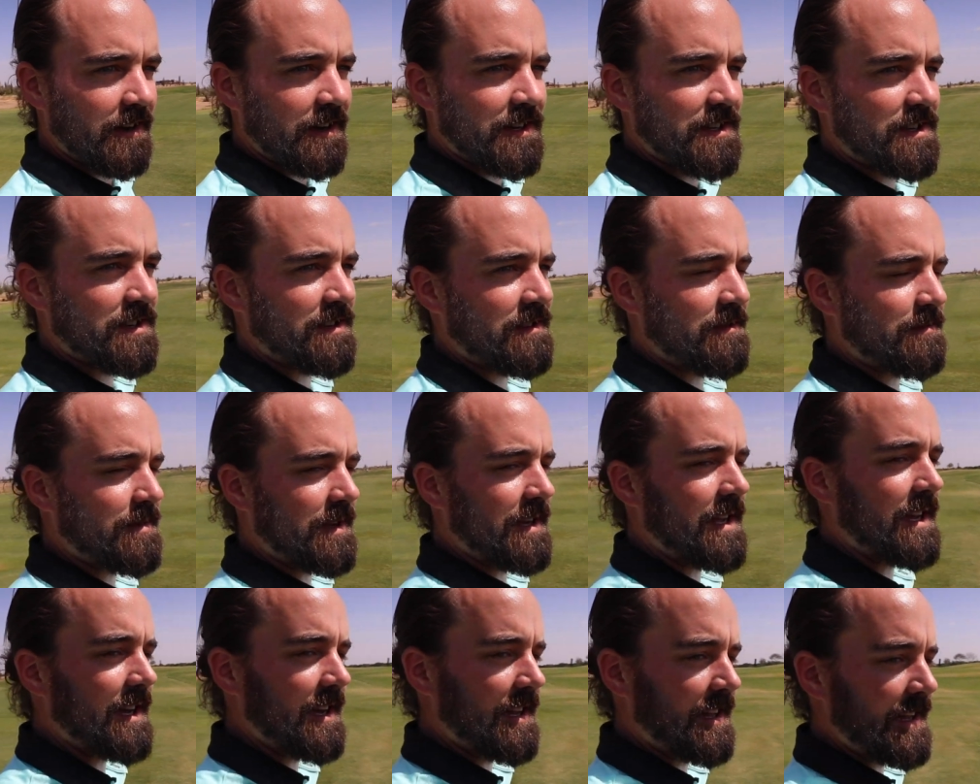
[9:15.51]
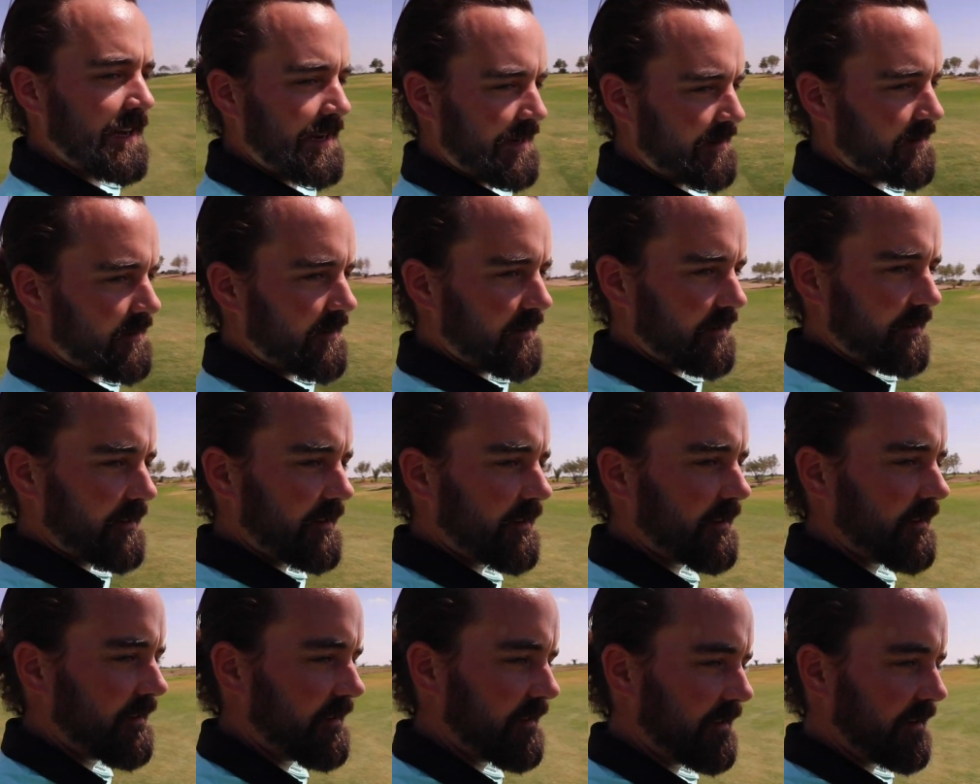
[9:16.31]
I should have been hitting that
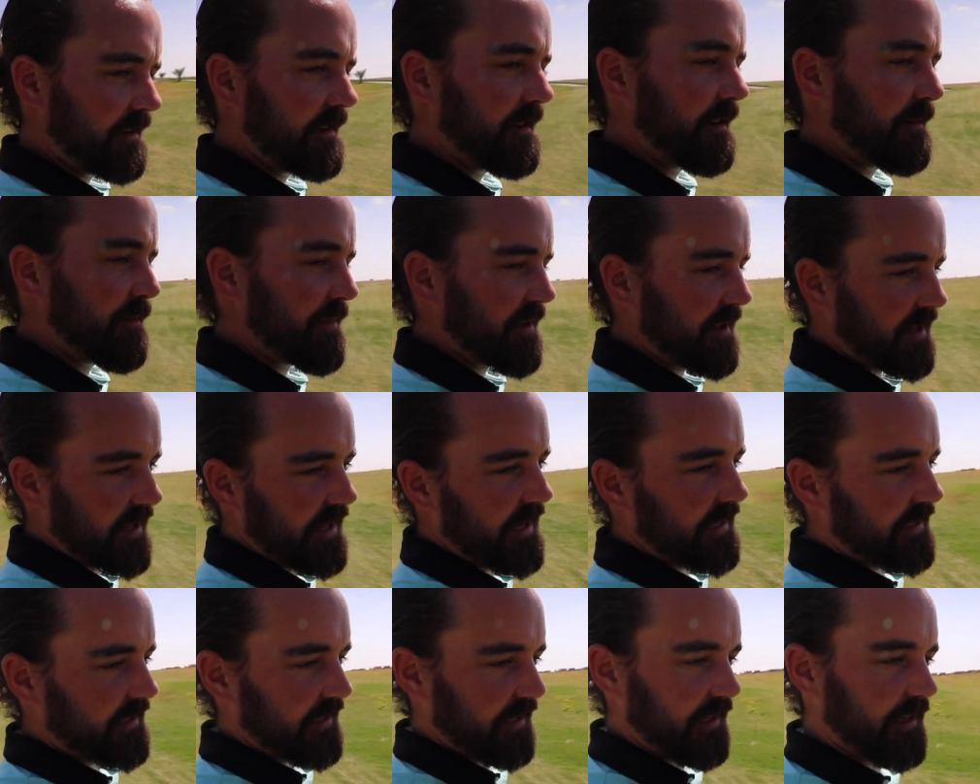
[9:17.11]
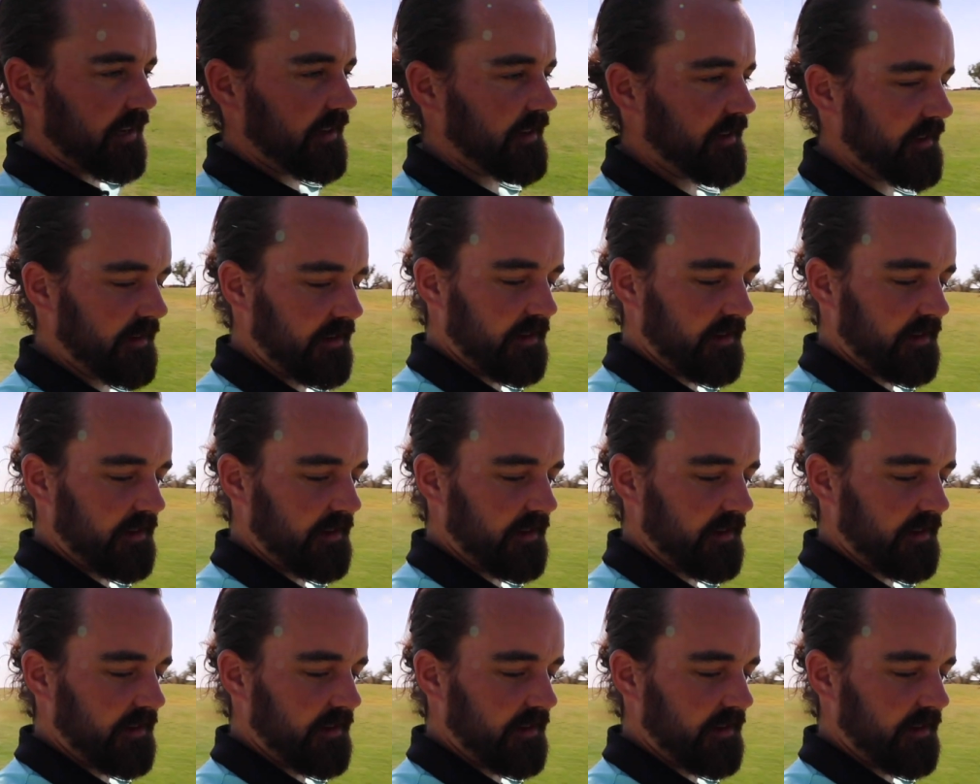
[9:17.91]
harder. Pathetic.